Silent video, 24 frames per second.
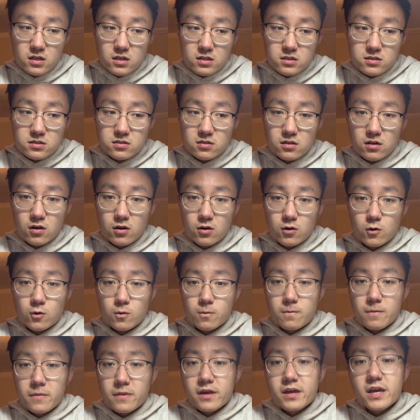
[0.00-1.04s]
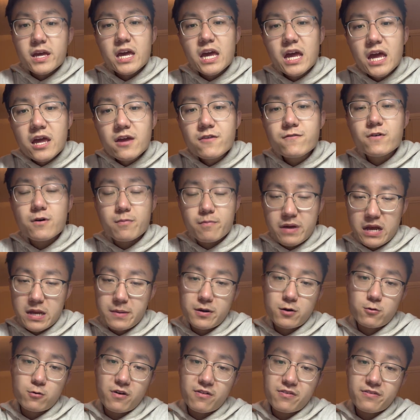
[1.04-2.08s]
So if a
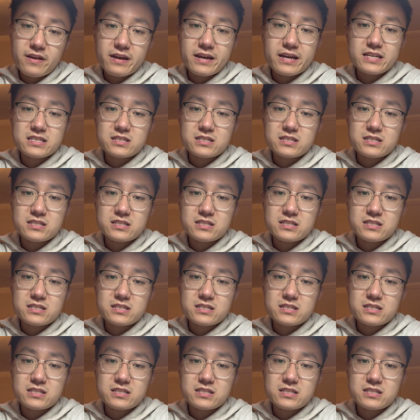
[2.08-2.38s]
paper we think